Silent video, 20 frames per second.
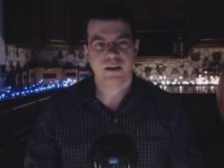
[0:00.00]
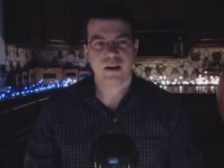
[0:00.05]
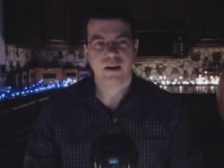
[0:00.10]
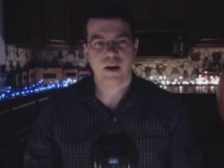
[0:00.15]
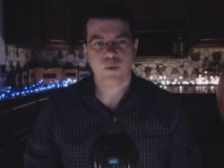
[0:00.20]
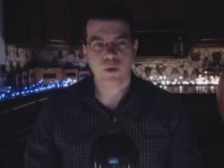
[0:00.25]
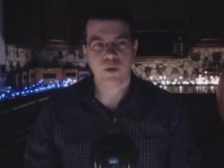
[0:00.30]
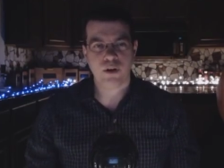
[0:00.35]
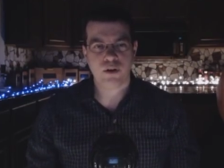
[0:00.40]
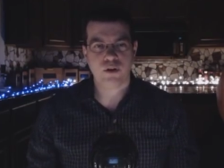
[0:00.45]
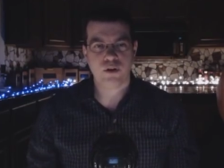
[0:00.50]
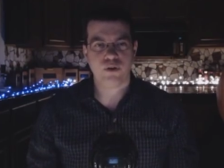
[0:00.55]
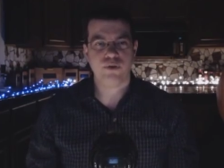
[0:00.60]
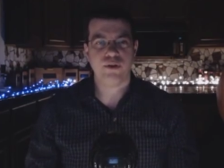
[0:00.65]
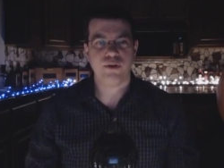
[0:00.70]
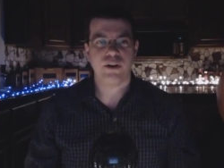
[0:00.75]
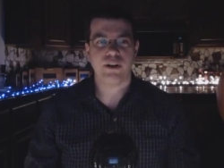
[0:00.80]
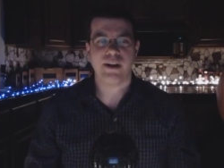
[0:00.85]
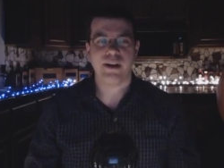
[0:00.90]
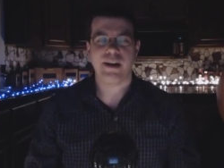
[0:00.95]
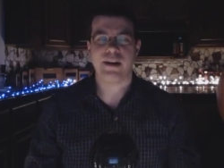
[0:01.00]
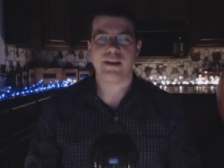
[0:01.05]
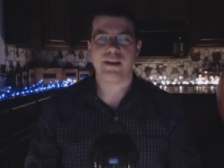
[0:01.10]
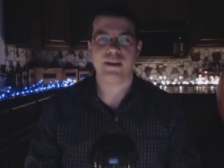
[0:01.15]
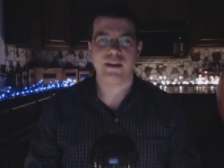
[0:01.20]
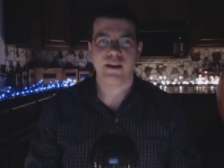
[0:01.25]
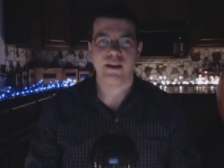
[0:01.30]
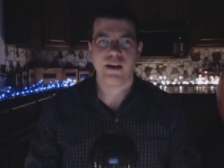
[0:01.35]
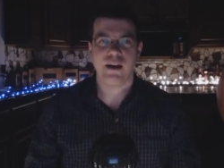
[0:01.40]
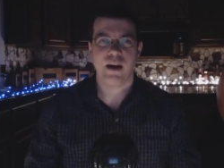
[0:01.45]
Now I will include a link
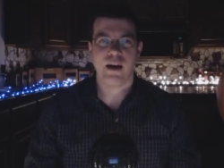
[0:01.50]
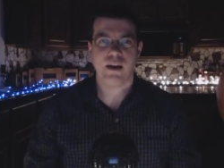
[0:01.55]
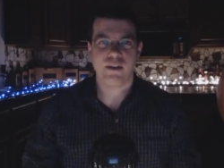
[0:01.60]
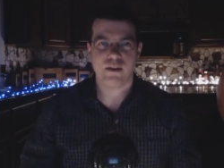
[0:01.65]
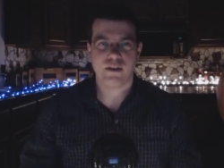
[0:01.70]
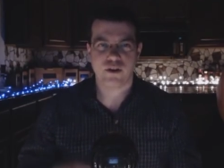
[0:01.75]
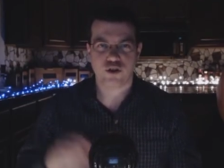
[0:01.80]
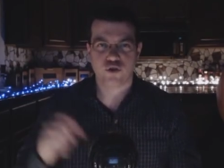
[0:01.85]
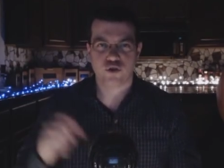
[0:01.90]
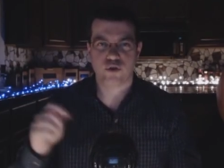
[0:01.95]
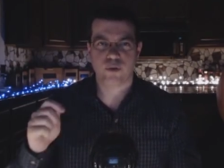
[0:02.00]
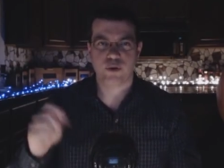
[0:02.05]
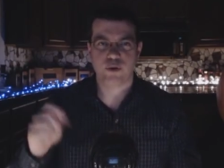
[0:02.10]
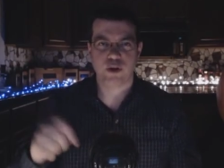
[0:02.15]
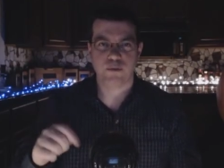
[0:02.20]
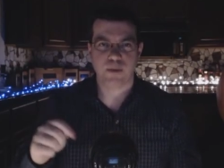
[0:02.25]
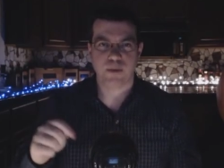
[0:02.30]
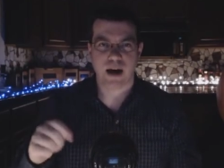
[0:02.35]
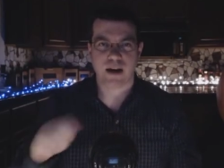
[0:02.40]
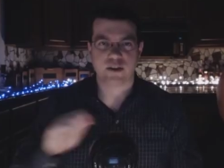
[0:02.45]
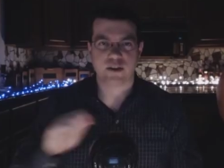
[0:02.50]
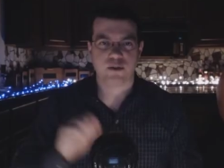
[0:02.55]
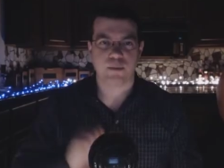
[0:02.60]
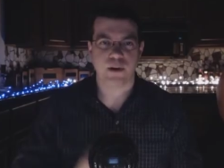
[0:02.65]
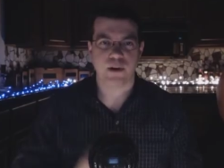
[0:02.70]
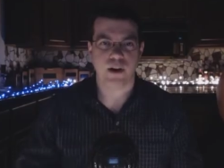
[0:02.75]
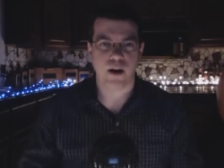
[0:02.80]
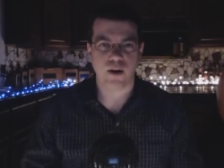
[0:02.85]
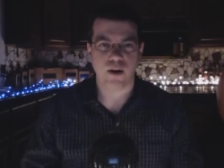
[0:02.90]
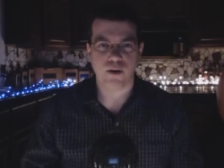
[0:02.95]
in the description box
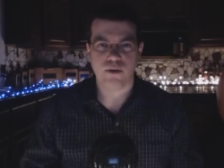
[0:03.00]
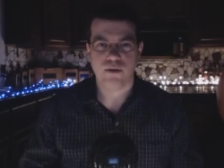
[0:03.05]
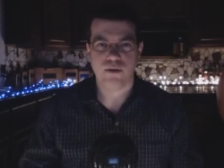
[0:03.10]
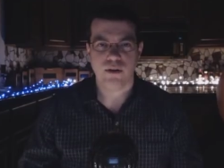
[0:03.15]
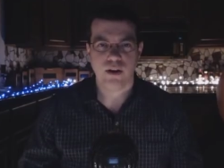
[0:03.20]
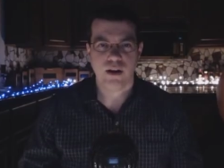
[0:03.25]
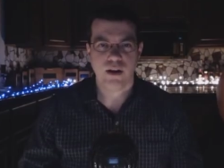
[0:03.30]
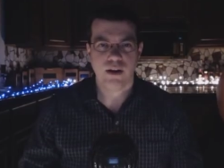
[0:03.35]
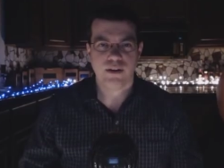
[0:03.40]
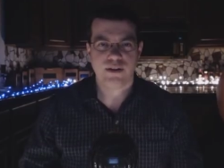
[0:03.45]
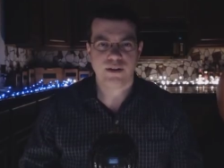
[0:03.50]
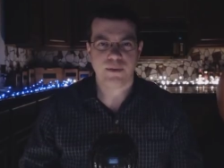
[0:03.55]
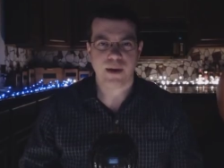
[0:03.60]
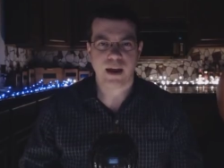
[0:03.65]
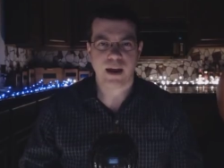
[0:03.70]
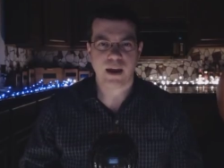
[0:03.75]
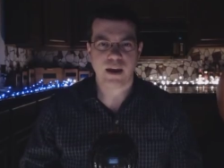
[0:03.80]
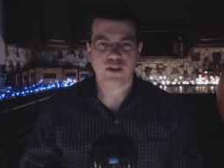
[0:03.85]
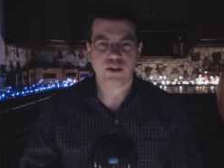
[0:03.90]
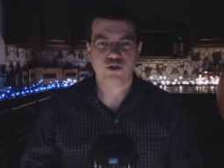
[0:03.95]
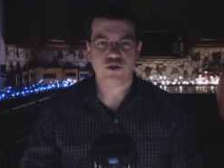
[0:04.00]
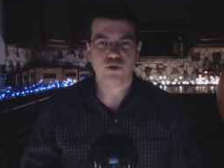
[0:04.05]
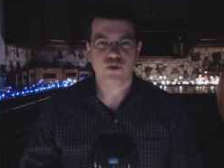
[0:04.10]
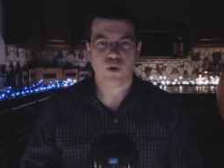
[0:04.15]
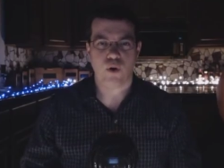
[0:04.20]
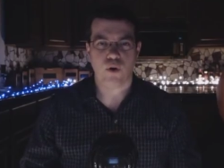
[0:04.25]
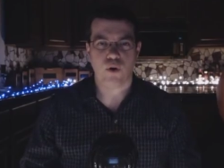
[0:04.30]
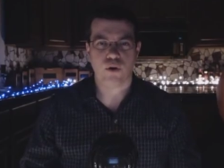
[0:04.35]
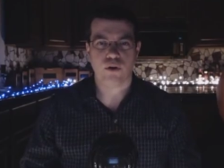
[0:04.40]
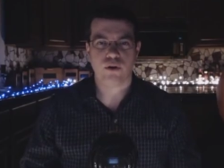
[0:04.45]
below to my Asian
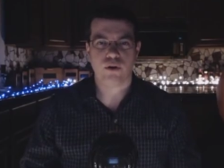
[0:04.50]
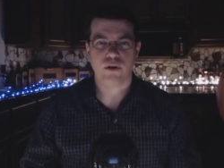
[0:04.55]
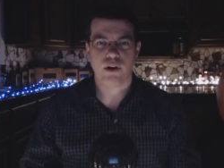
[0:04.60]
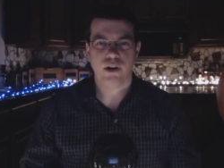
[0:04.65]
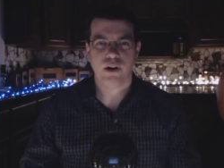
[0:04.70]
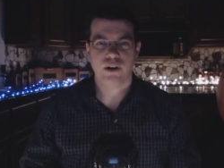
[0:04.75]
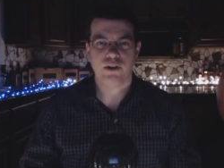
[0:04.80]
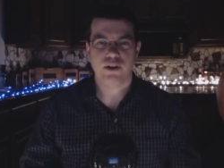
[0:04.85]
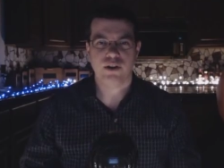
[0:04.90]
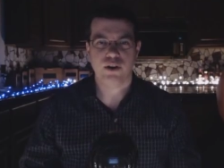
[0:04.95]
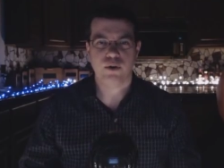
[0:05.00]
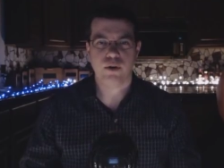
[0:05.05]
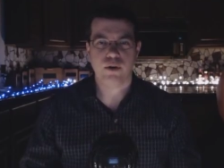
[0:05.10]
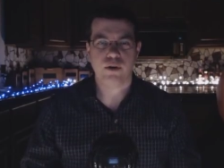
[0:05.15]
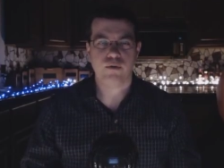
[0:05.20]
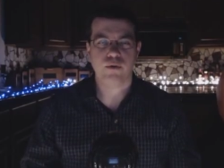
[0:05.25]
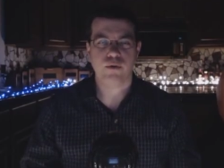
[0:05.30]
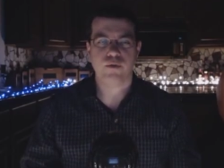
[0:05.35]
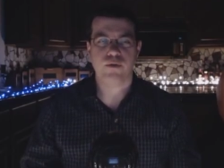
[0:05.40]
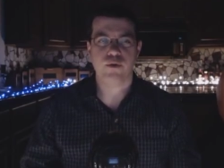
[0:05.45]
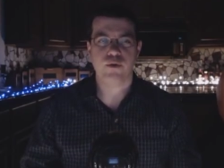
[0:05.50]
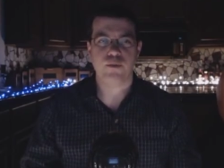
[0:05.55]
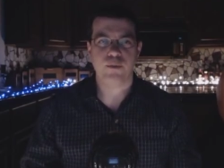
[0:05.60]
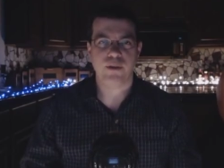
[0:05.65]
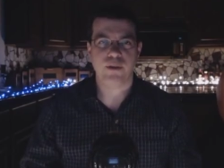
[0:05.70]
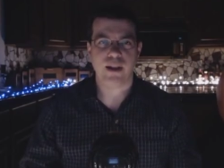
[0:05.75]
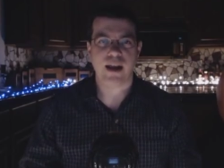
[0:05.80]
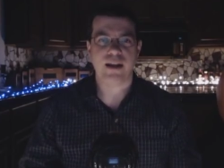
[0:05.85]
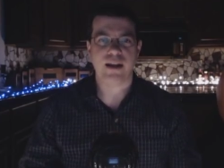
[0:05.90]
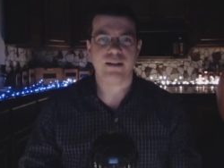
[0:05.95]
Horror Year in Review
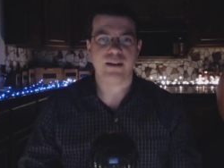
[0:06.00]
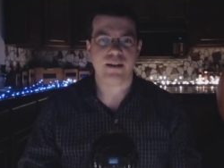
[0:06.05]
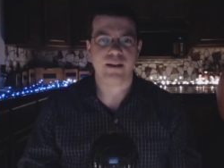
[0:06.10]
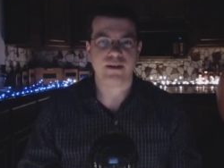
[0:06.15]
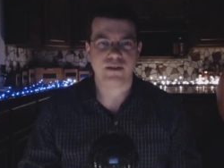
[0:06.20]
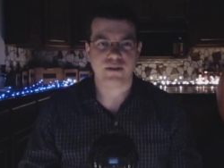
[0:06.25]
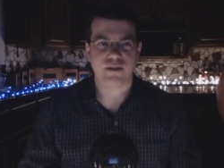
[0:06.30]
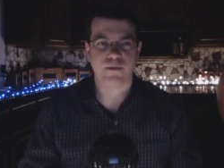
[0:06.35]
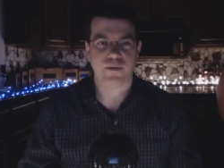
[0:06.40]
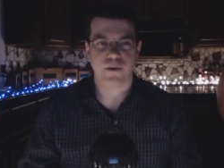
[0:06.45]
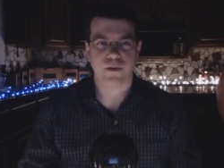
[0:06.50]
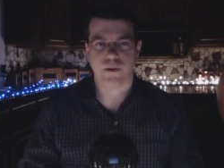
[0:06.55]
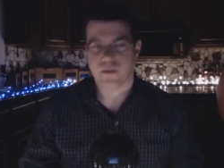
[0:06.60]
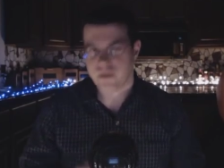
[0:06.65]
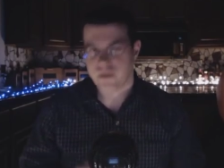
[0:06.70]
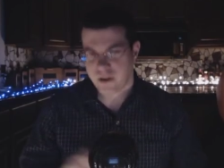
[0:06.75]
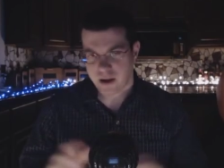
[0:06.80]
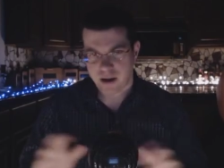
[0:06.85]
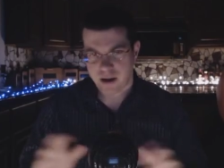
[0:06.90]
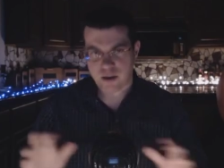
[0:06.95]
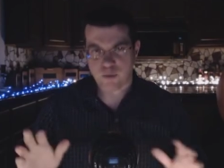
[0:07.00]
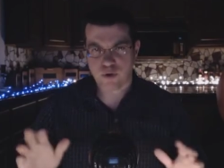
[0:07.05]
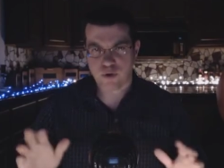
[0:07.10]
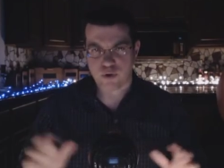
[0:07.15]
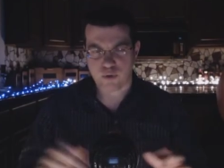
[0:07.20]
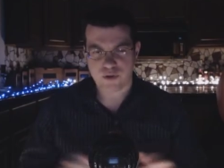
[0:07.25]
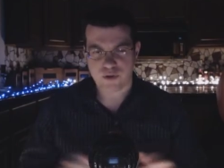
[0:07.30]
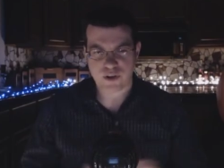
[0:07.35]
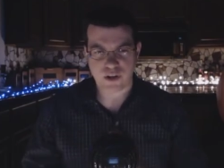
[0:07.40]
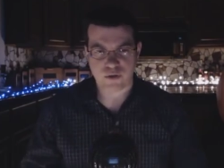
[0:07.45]
playlist for anyone
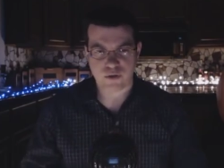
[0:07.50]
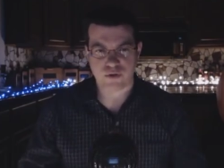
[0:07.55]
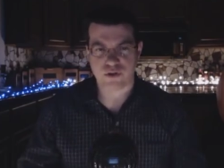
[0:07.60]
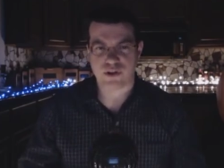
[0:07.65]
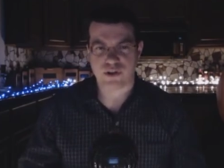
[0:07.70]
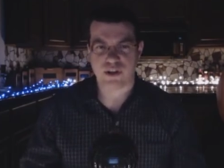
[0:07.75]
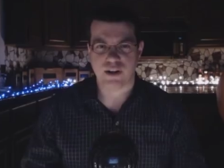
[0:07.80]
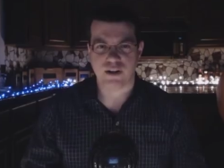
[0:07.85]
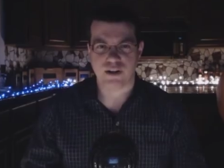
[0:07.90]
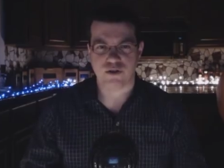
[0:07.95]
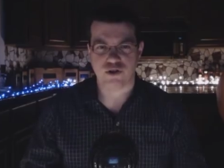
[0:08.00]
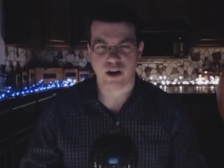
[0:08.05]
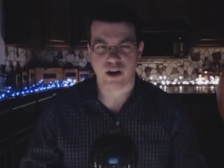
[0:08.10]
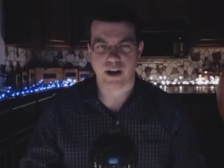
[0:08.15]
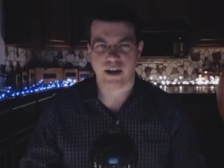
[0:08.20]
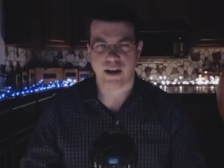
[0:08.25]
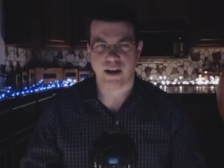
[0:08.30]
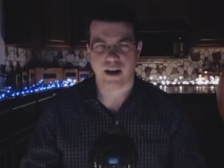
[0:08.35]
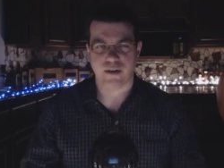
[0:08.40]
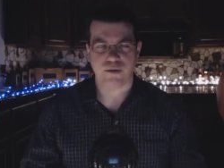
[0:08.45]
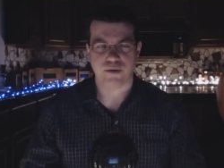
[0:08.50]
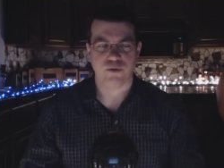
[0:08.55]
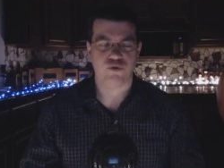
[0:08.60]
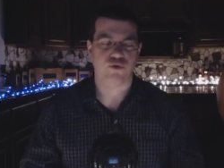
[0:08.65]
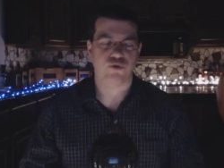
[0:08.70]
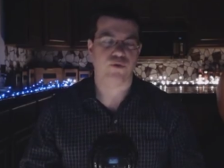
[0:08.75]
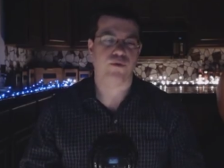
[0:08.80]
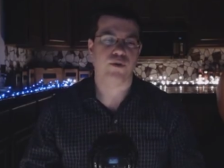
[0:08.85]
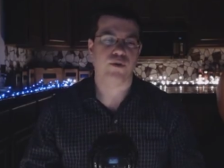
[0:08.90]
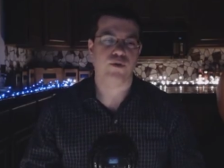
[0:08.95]
who is interested in checking out
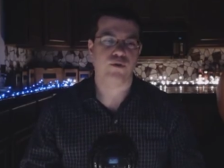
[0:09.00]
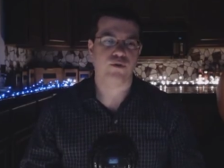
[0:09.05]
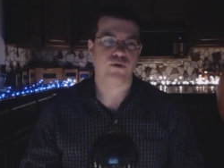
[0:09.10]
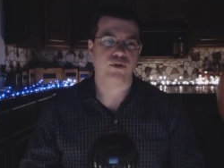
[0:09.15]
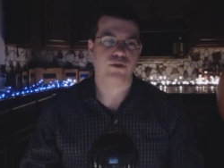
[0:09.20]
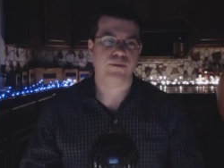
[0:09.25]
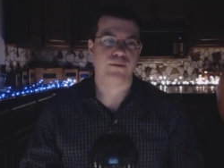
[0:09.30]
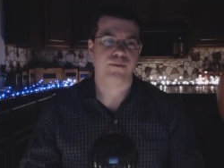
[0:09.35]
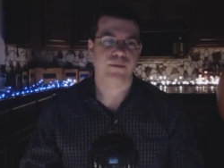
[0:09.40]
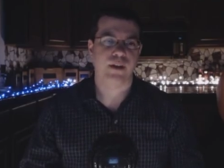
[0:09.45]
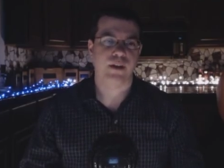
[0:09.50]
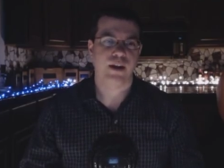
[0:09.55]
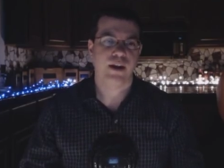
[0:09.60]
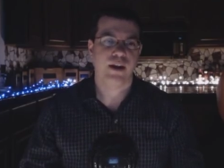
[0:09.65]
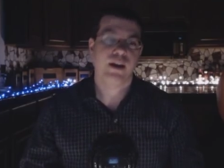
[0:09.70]
those reviews.